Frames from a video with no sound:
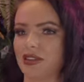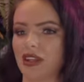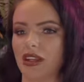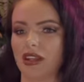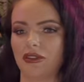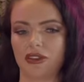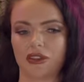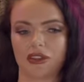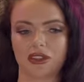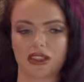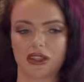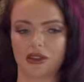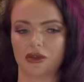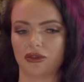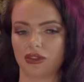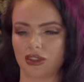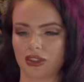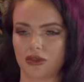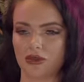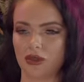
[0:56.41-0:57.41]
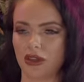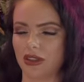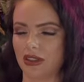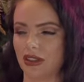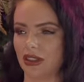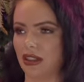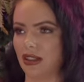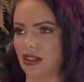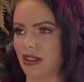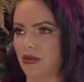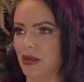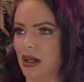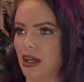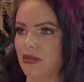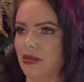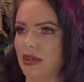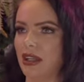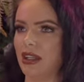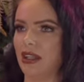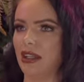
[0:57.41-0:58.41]
You, if you stick with just modelling, it
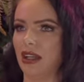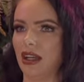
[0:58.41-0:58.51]
might be